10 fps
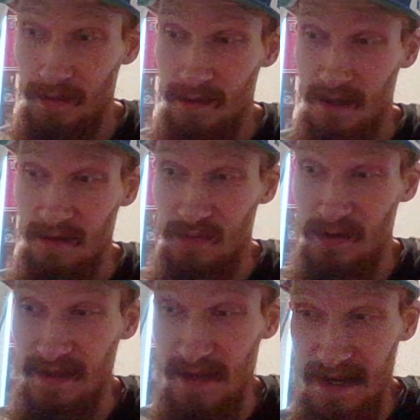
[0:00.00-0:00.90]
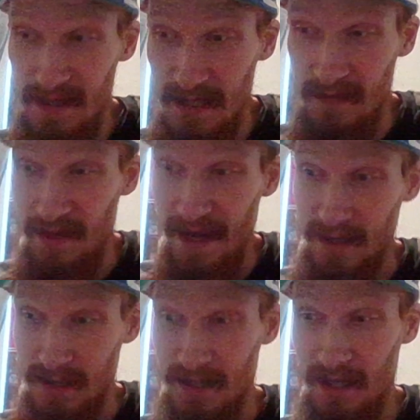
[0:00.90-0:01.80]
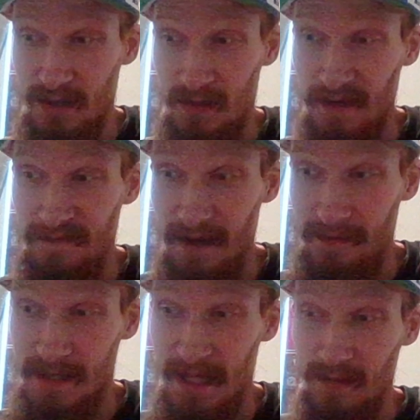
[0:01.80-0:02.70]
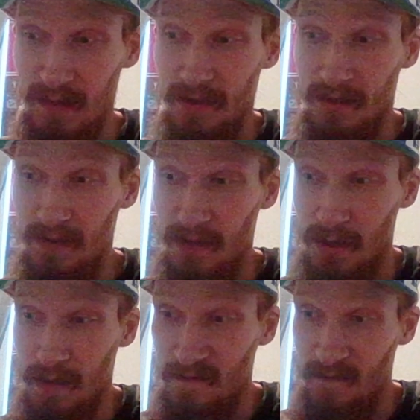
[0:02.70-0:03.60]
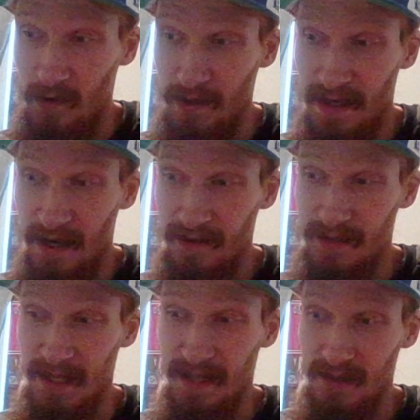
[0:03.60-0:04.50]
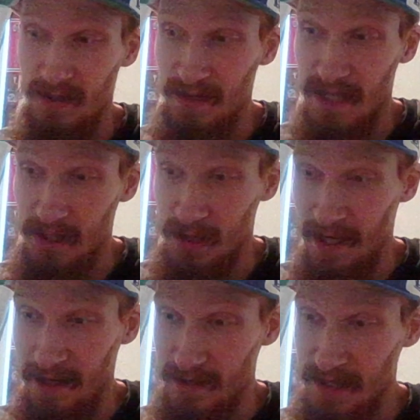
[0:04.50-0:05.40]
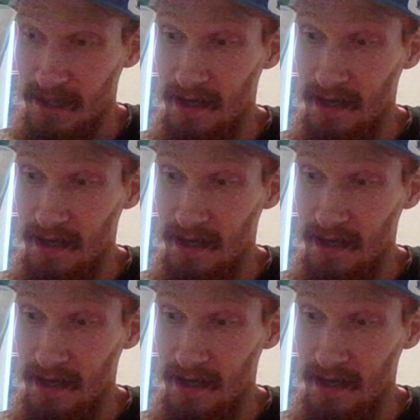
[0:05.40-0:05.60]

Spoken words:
complete 18 passes out of 25 attempts for 240 yards and two touchdowns.